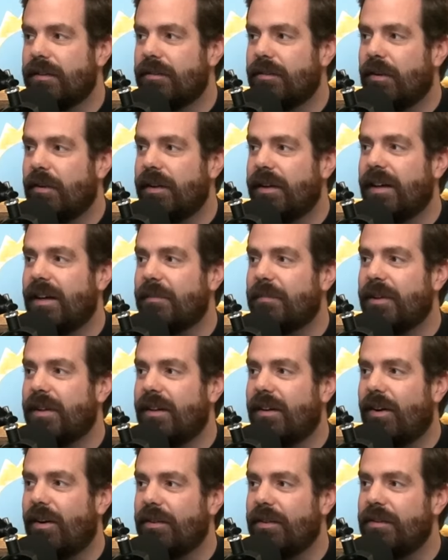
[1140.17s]
growing up and
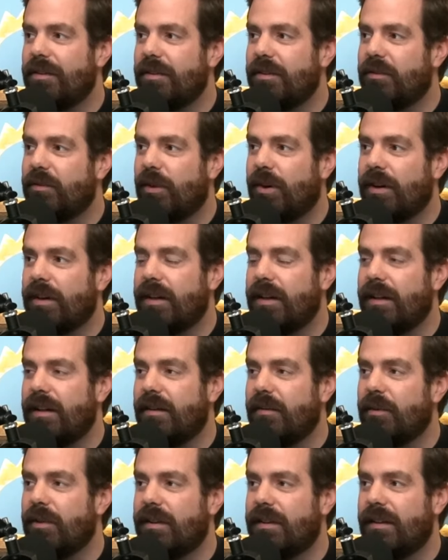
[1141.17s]
all the dudes walking
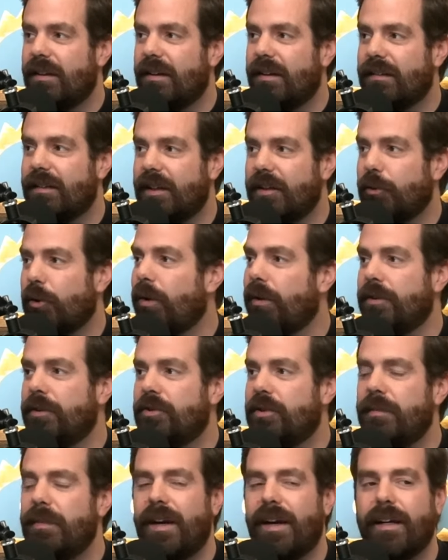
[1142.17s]
in with their like
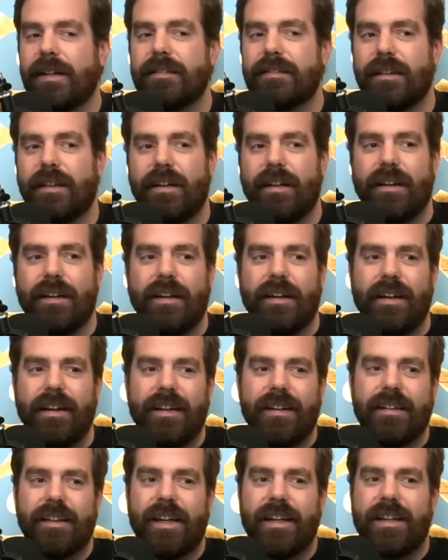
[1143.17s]
toiletry bags.
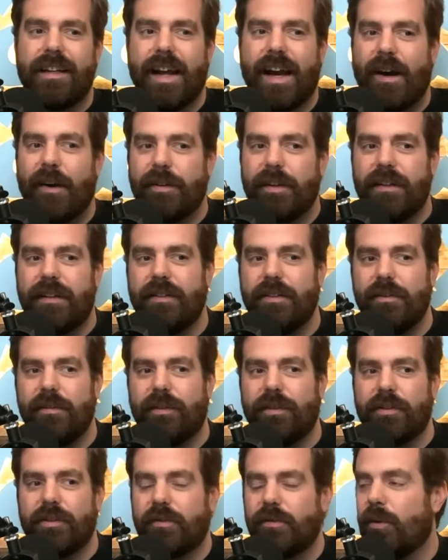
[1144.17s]
And like now that dudes
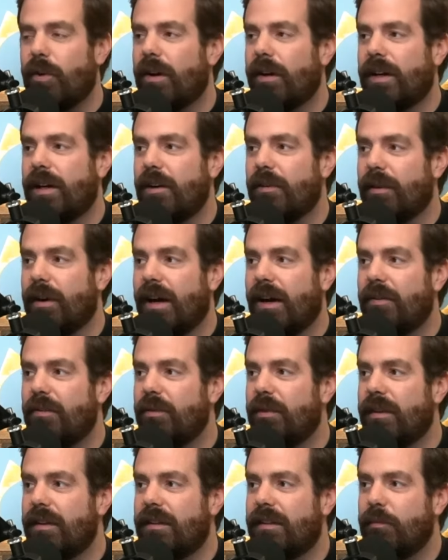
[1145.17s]
are just walking around
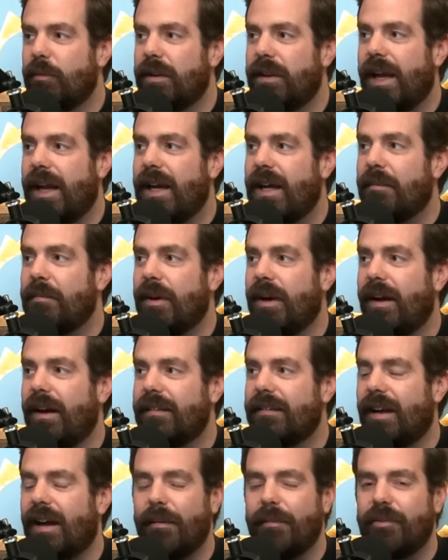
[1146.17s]
with
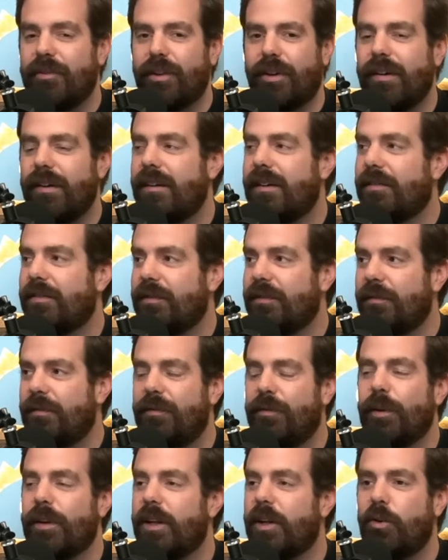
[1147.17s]
handbags, I'm starting to
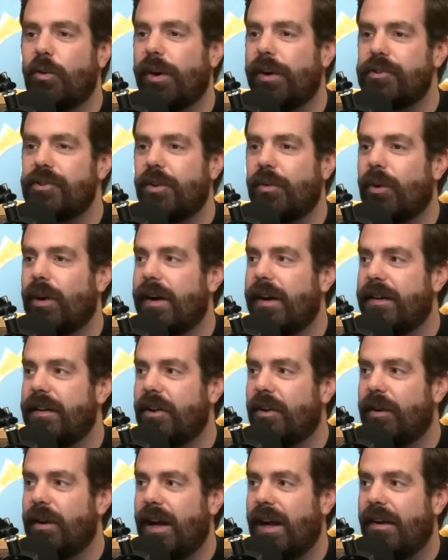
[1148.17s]
really question why I
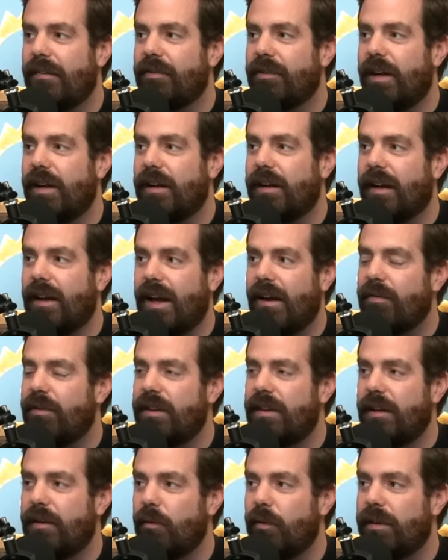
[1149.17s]
don't have like
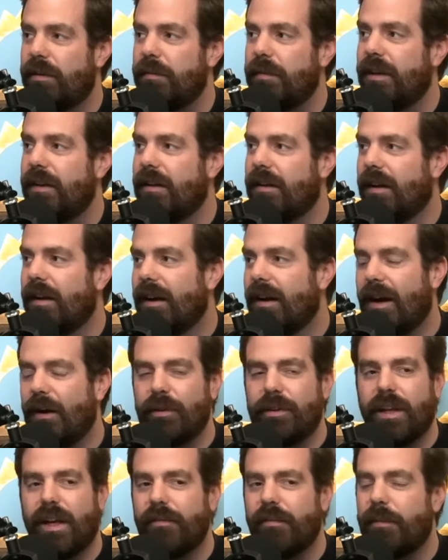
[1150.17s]
everything with me. I would
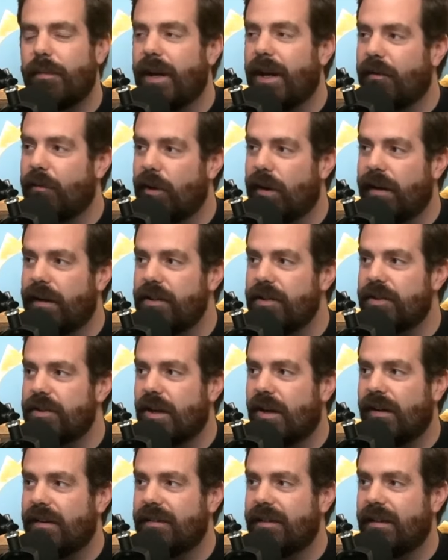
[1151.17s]
love a bag where I can just
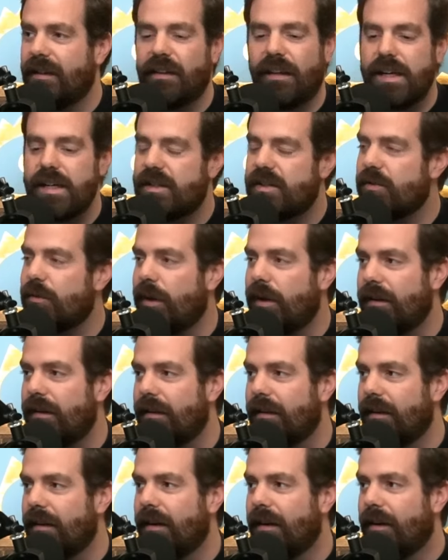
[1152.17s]
toss in a light sweater,
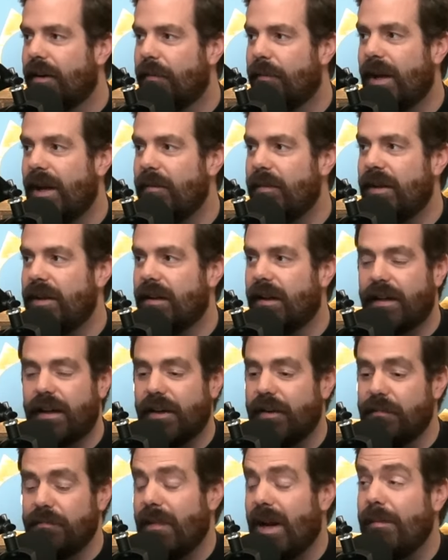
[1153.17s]
or maybe like
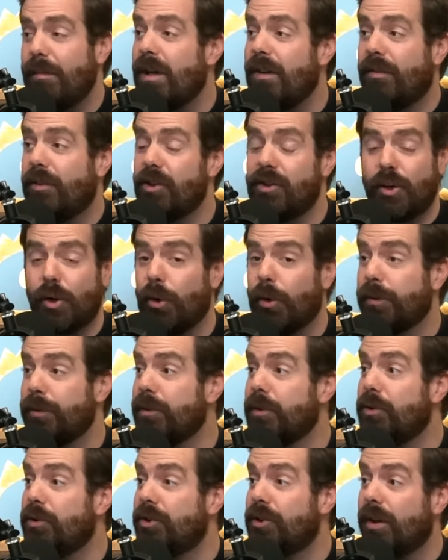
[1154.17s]
maybe even just a whole new
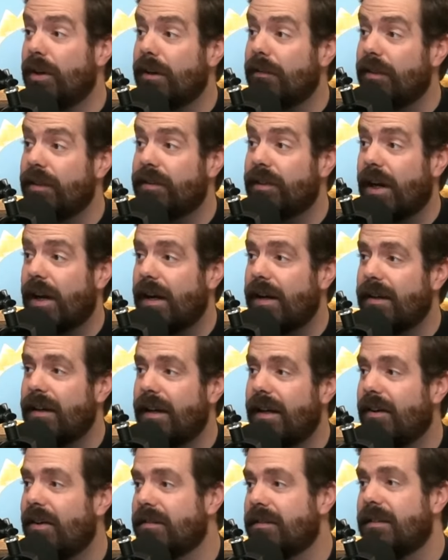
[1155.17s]
shirt if it's a hot day
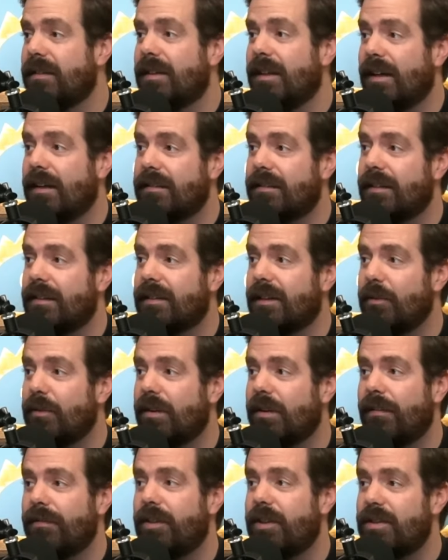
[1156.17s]
in Austin, Texas. I would
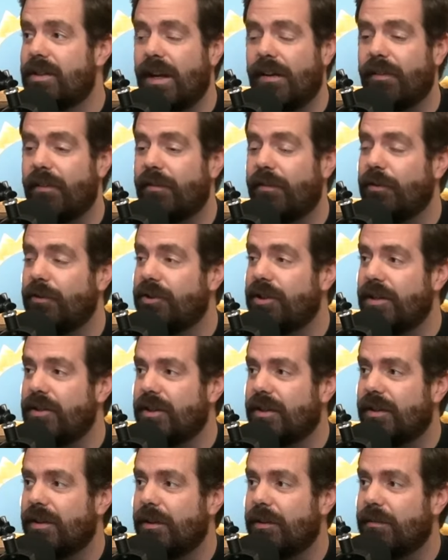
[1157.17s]
love to just have a full change of
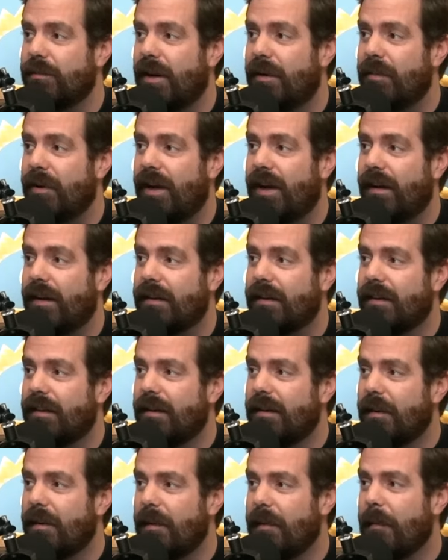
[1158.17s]
clothes in my bag. There's
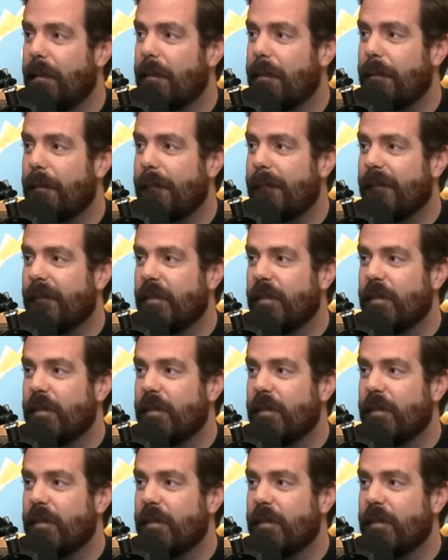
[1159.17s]
plenty of